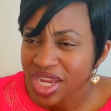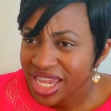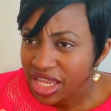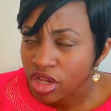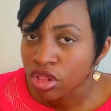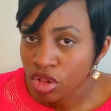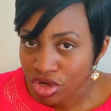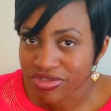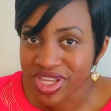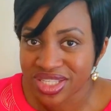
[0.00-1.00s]
get a lot
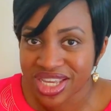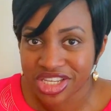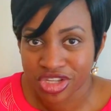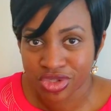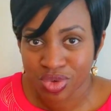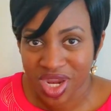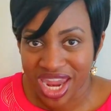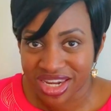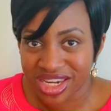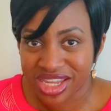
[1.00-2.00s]
of insight into
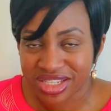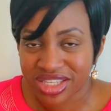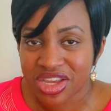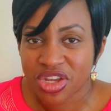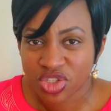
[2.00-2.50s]
candidates